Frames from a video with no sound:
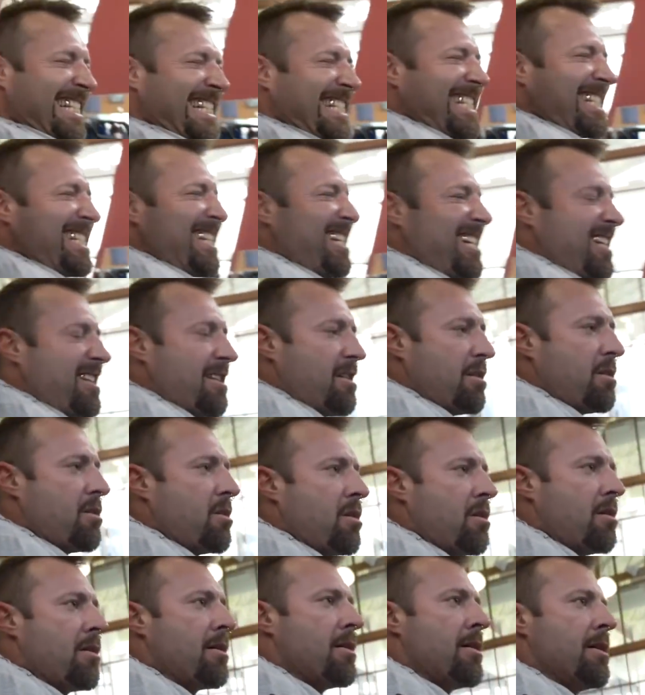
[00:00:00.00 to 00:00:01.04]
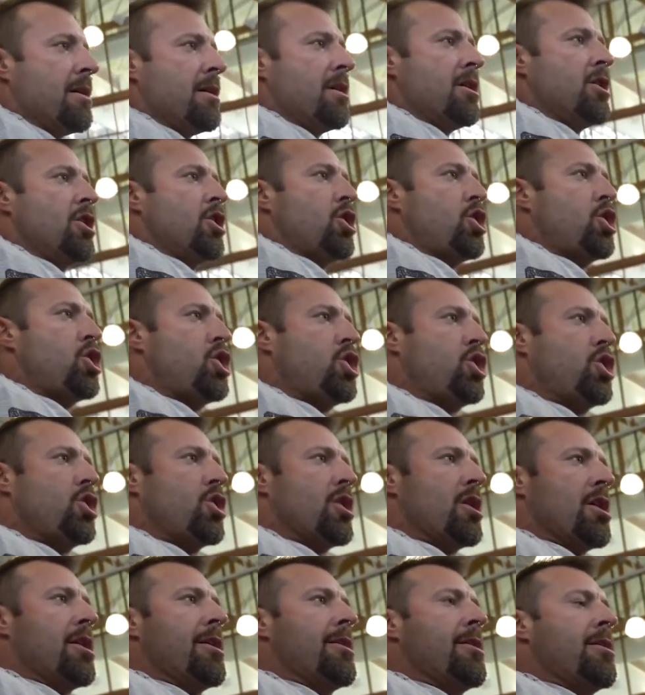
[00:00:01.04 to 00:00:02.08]
time turned the opposite way
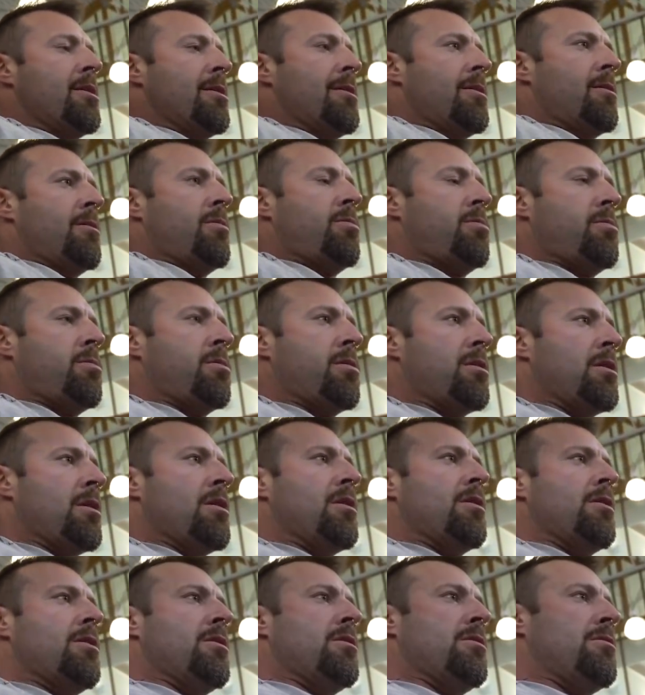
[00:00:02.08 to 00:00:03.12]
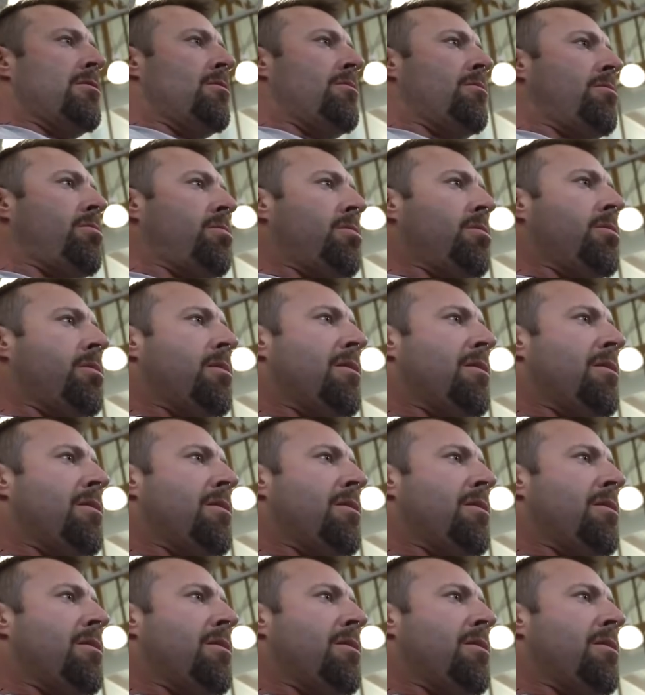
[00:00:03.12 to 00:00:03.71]
to work the other side,